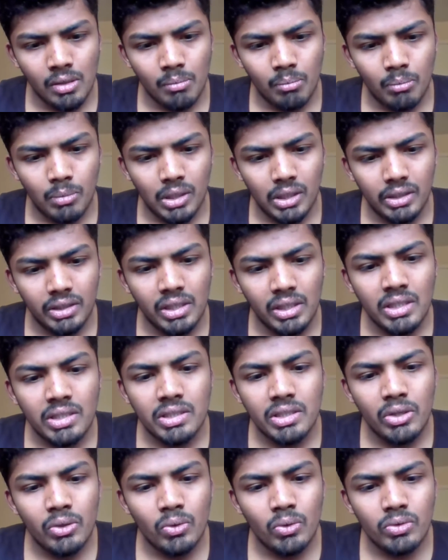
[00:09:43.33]
But this
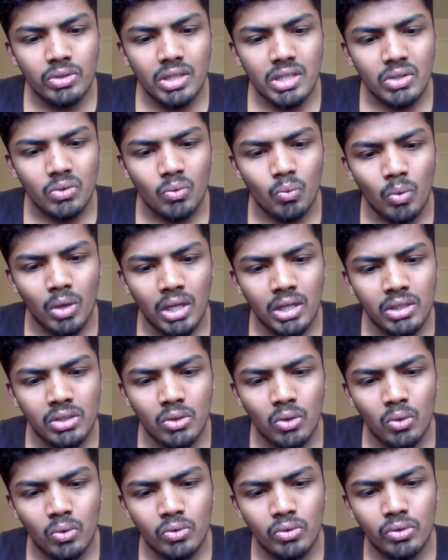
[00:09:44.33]
news is well
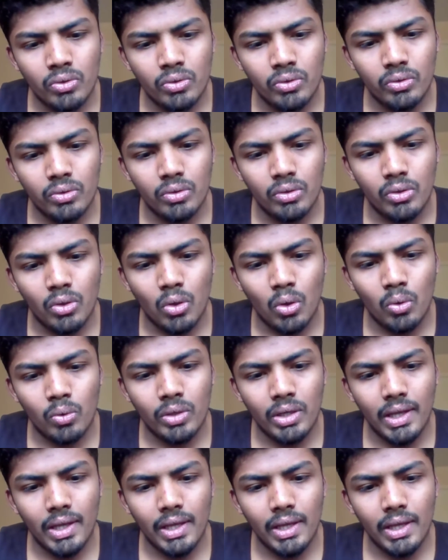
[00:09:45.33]
known